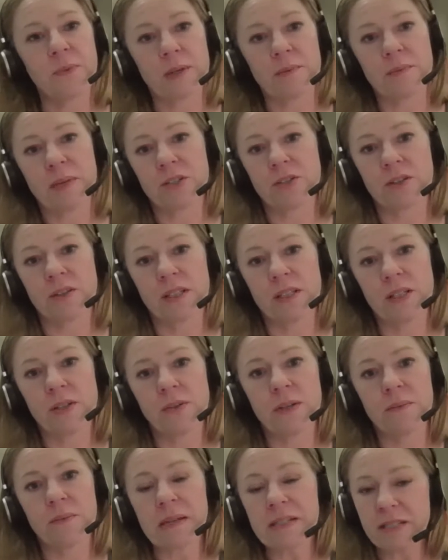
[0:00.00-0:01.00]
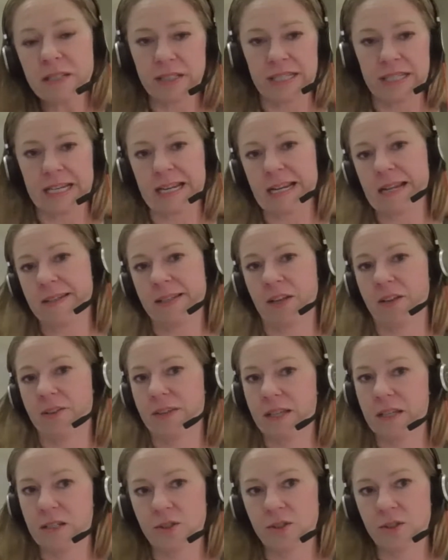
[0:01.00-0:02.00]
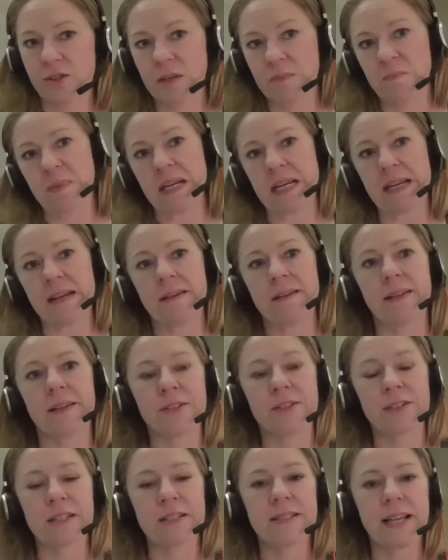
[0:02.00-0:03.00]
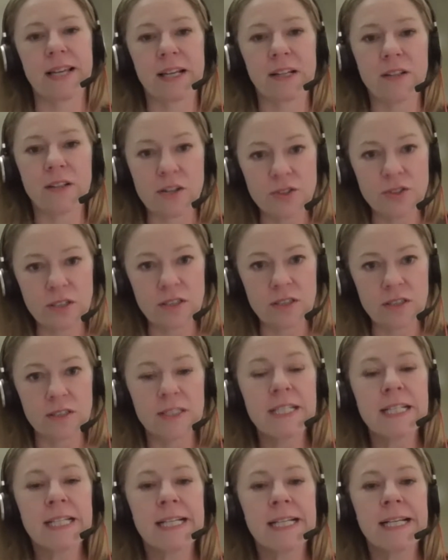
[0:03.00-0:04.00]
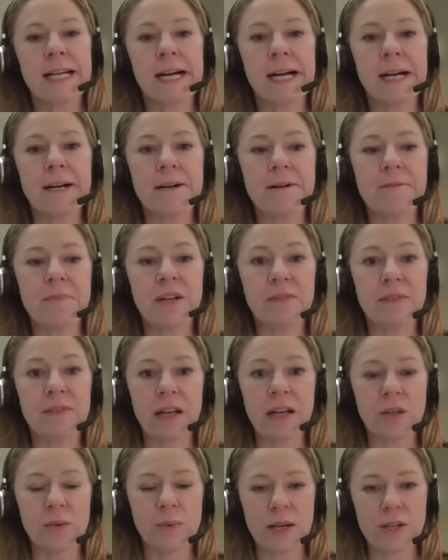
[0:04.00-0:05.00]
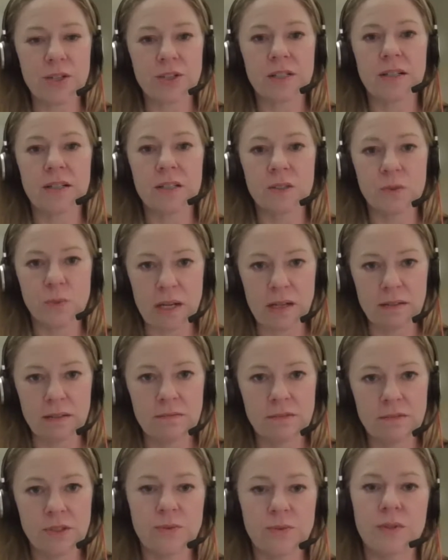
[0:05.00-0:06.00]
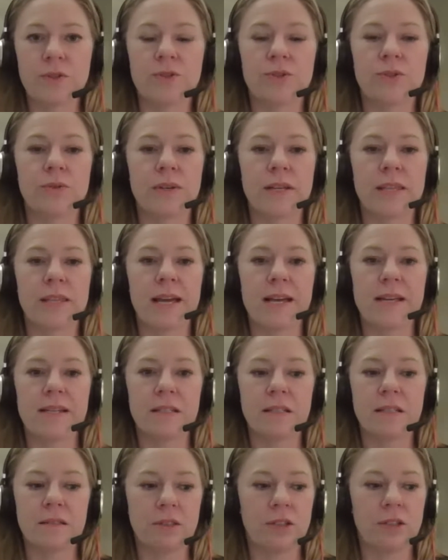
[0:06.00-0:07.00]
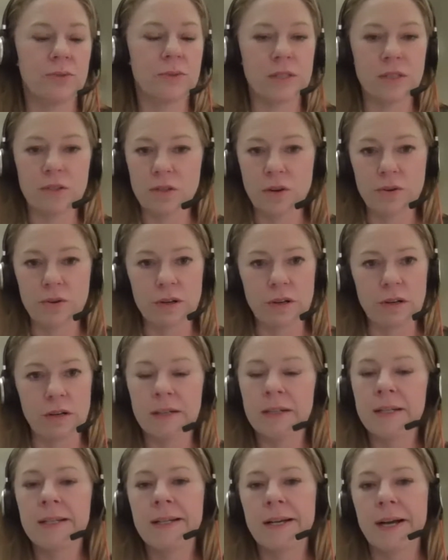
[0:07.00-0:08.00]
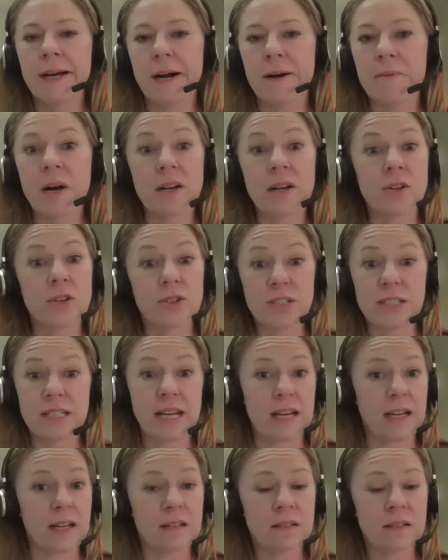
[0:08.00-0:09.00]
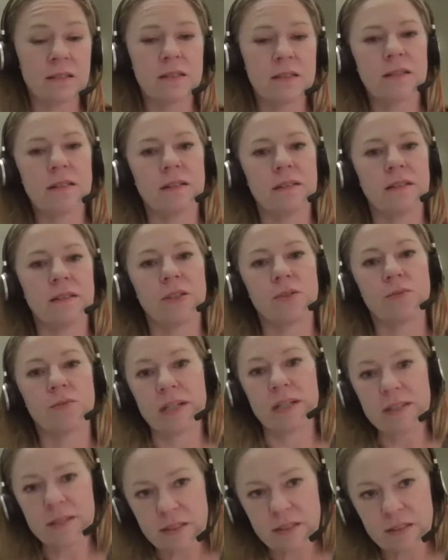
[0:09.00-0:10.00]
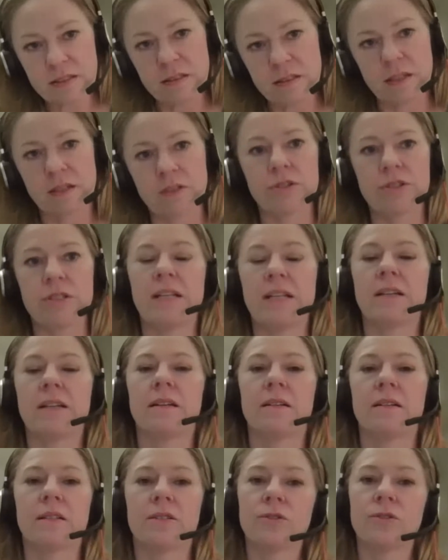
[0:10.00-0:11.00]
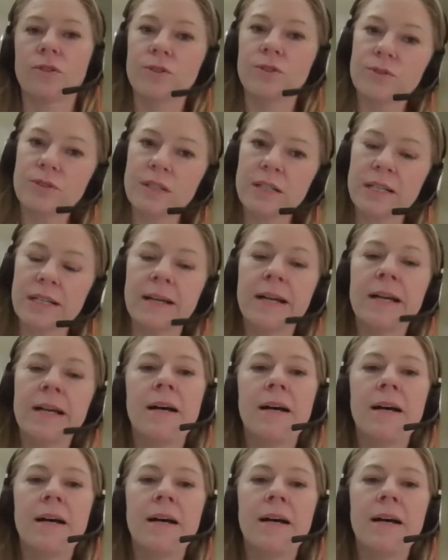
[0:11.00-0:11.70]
to make sure that you are mentally as healthy as you can be. There's a psychological evaluation as well to ensure that you as a donor understand the risks, understand the surgery,